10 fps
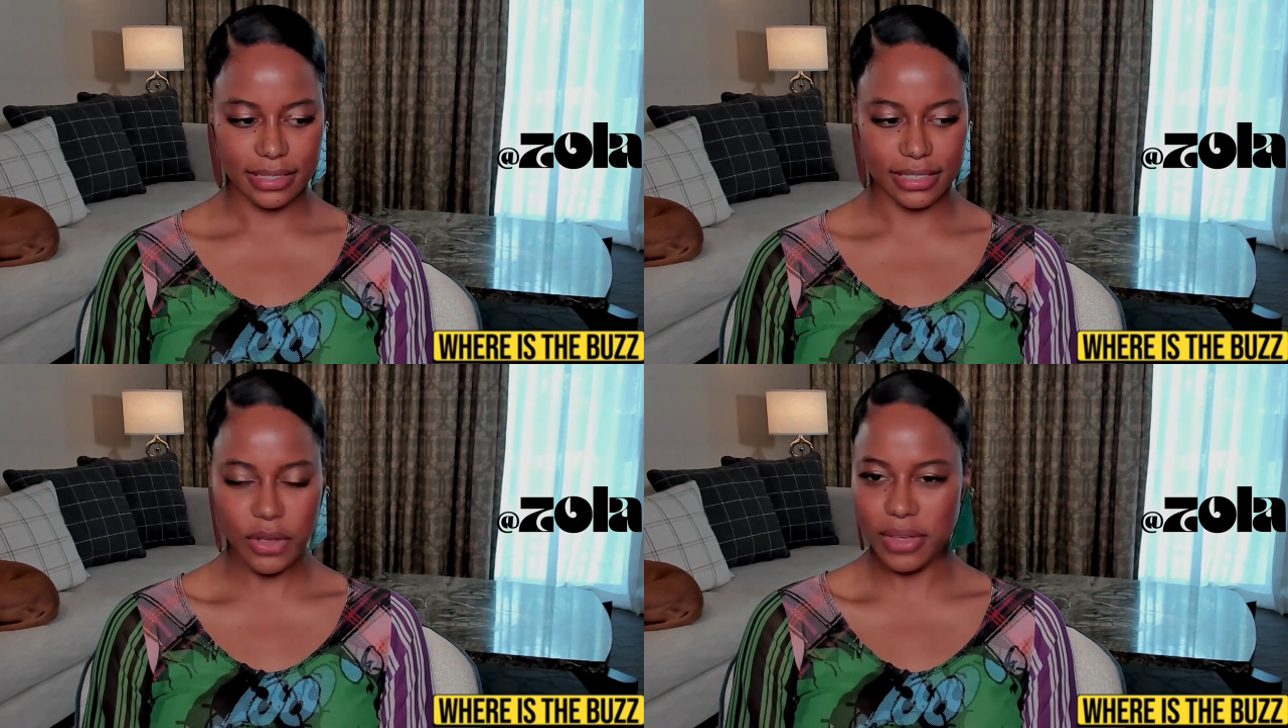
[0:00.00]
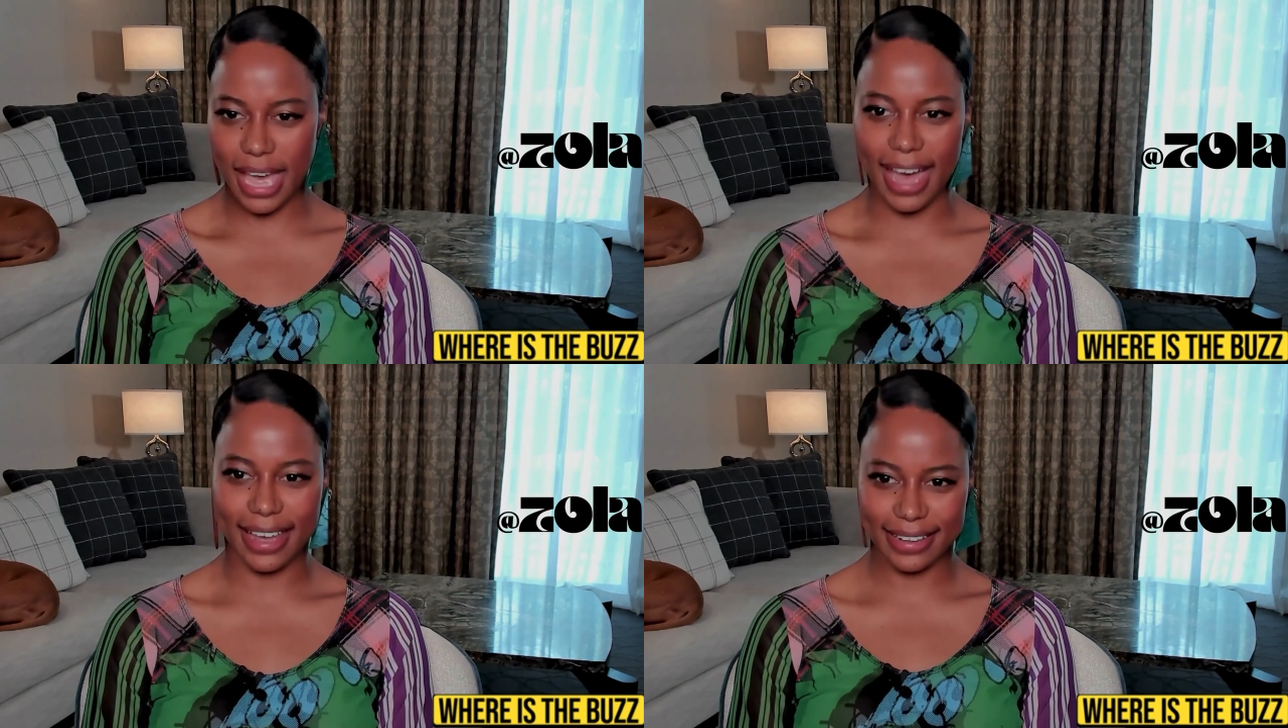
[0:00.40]
so
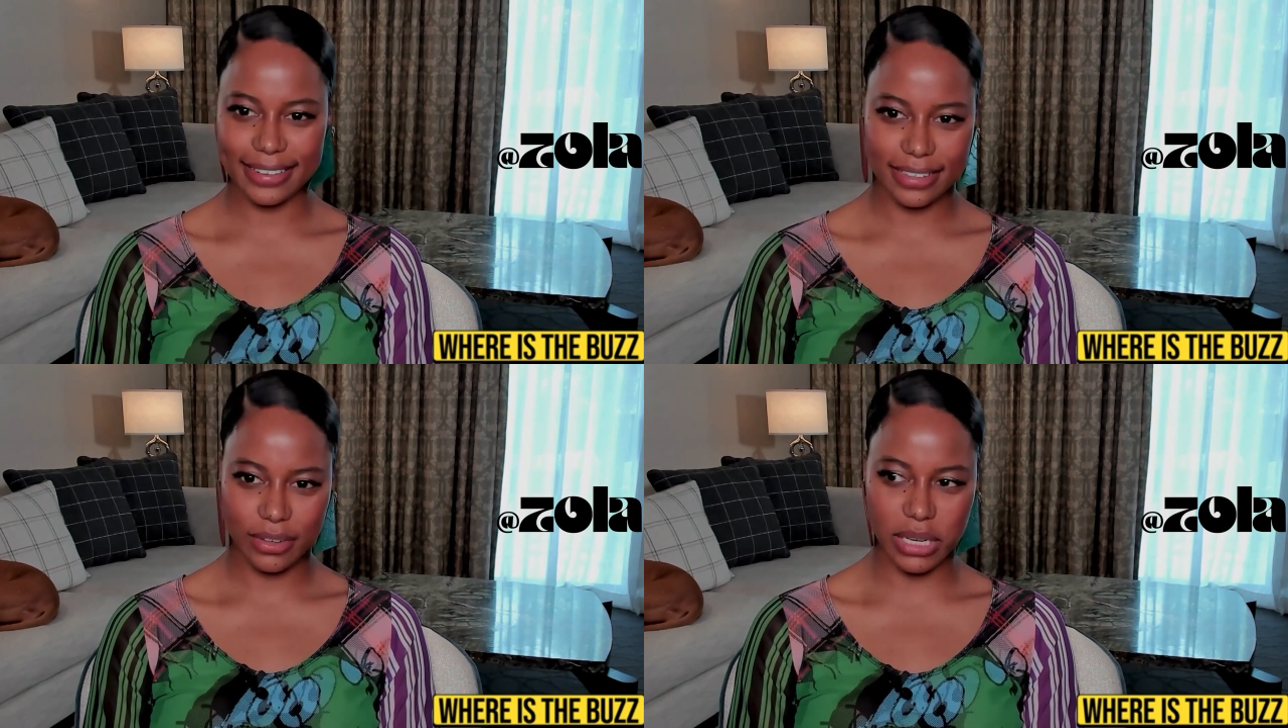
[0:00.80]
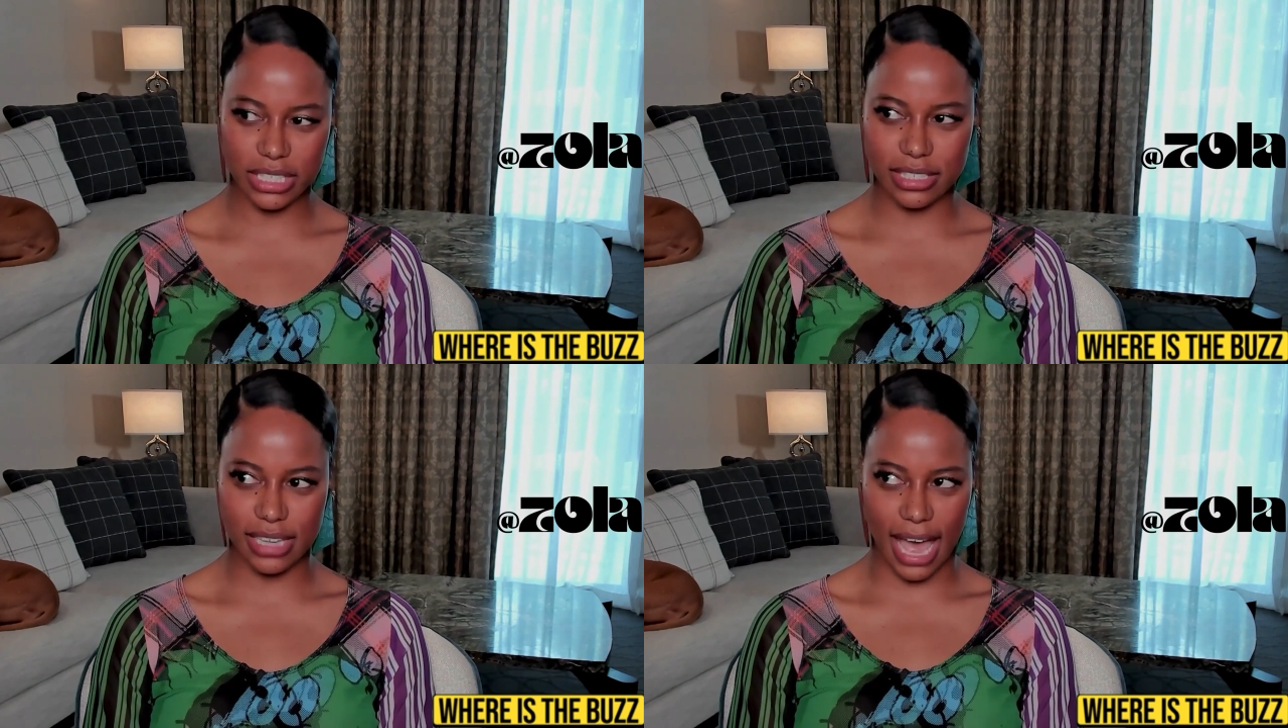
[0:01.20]
yeah
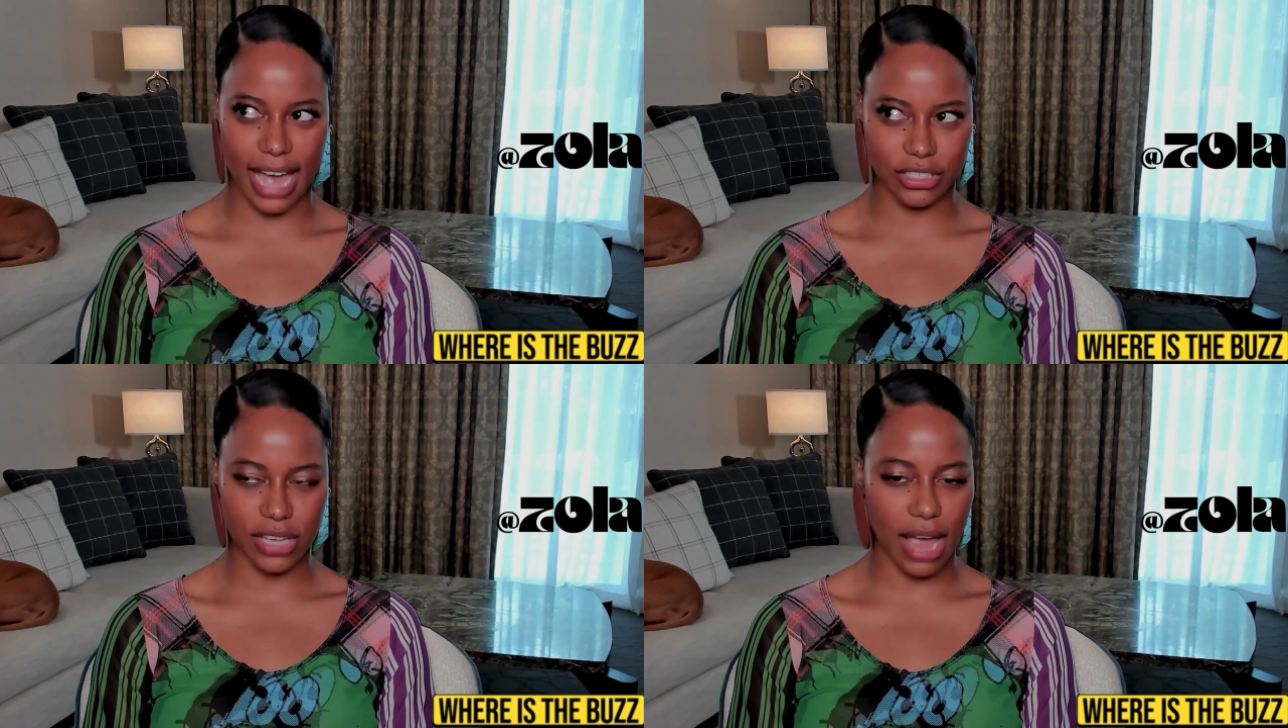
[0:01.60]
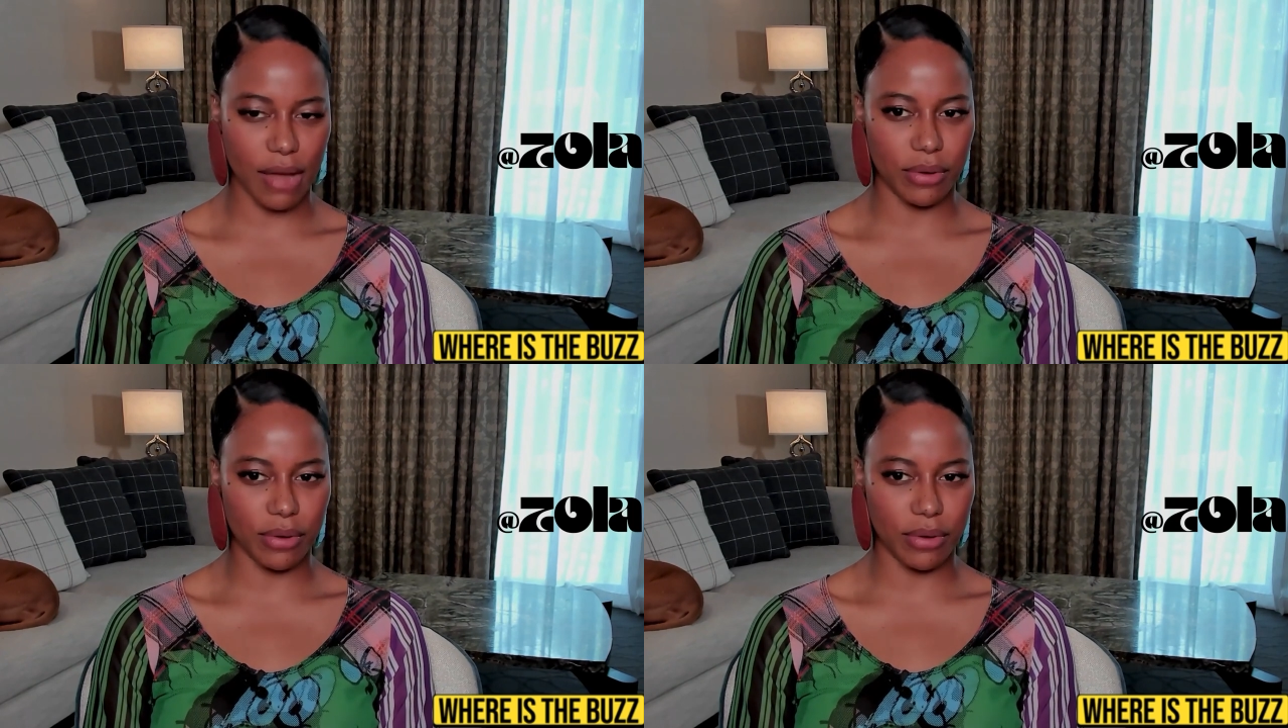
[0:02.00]
we yeah I,